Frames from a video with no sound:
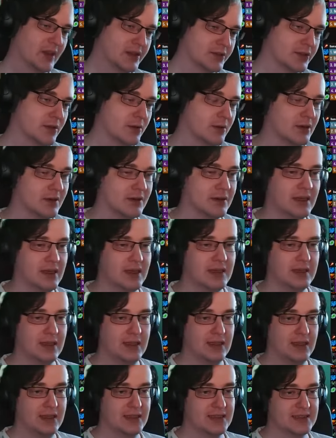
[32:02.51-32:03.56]
So,
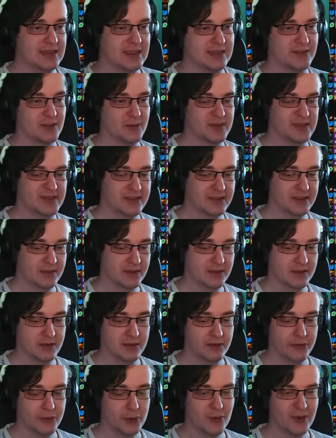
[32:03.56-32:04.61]
let's start from a
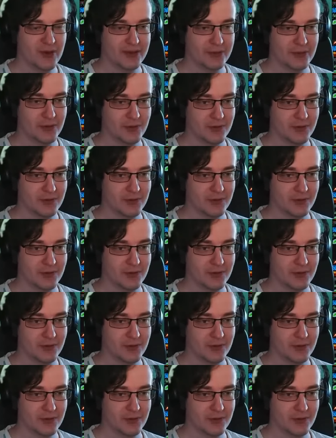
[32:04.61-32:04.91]
single. You want